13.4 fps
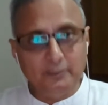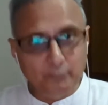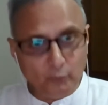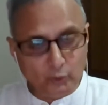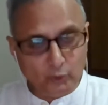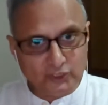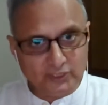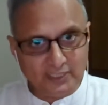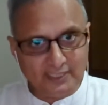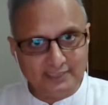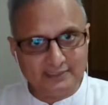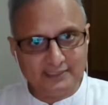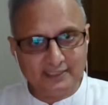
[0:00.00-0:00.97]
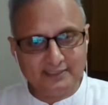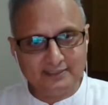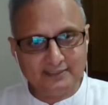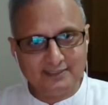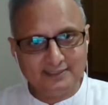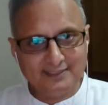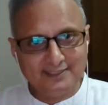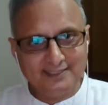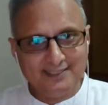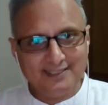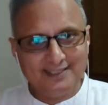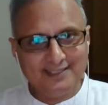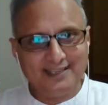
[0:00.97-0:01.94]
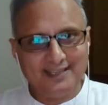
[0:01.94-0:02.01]
emotional is there
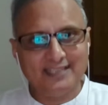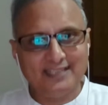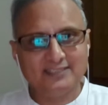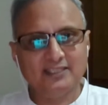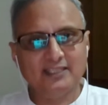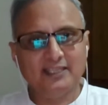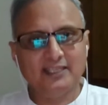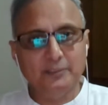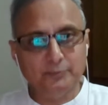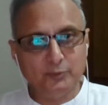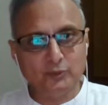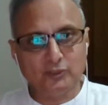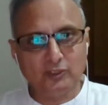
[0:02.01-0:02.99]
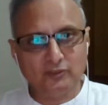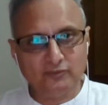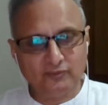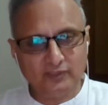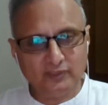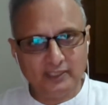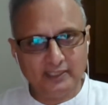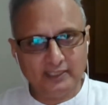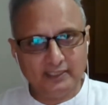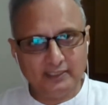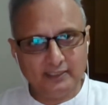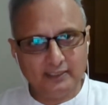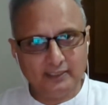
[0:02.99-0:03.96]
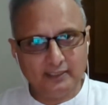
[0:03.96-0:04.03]
as an input of uh,
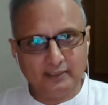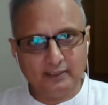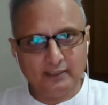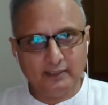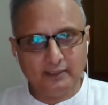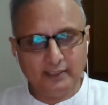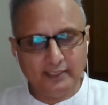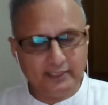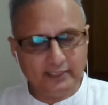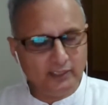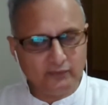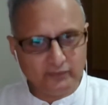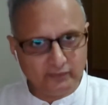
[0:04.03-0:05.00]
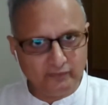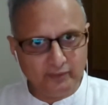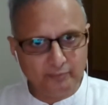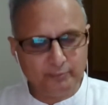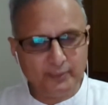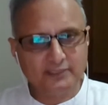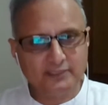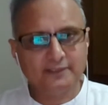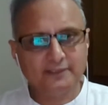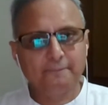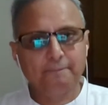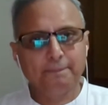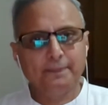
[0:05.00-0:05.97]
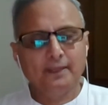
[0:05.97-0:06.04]
uh, area of development.
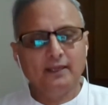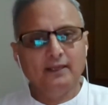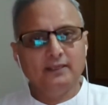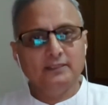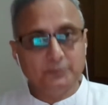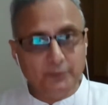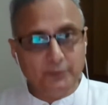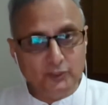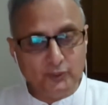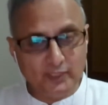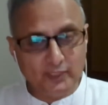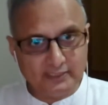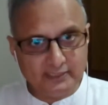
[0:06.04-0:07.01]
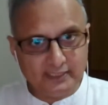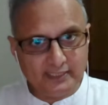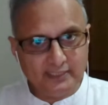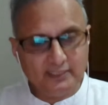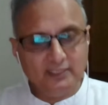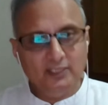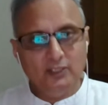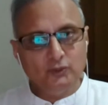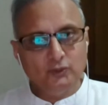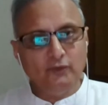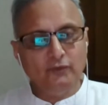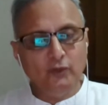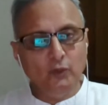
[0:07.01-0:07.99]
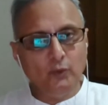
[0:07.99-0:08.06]
Spiritual is there. So
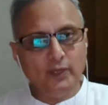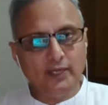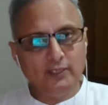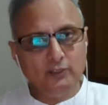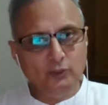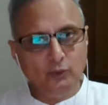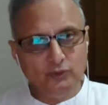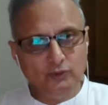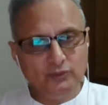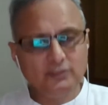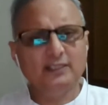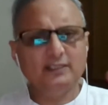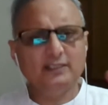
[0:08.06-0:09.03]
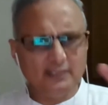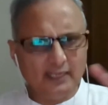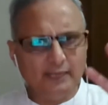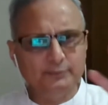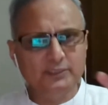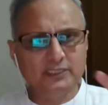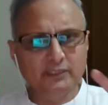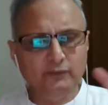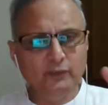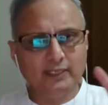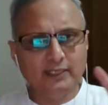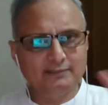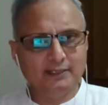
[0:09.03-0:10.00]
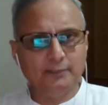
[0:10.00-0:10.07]
if you look at those, I'm just giving
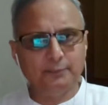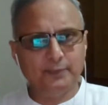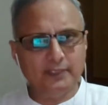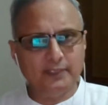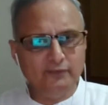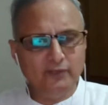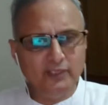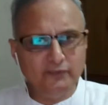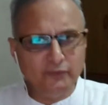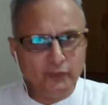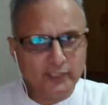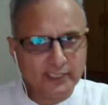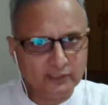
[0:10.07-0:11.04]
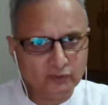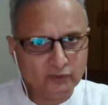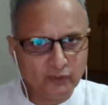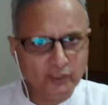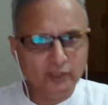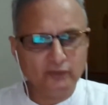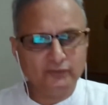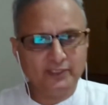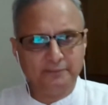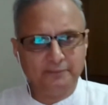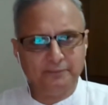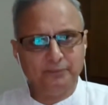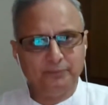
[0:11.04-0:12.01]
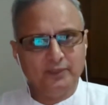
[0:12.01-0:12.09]
an example. Even if you take the three of
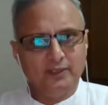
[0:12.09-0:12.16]
them,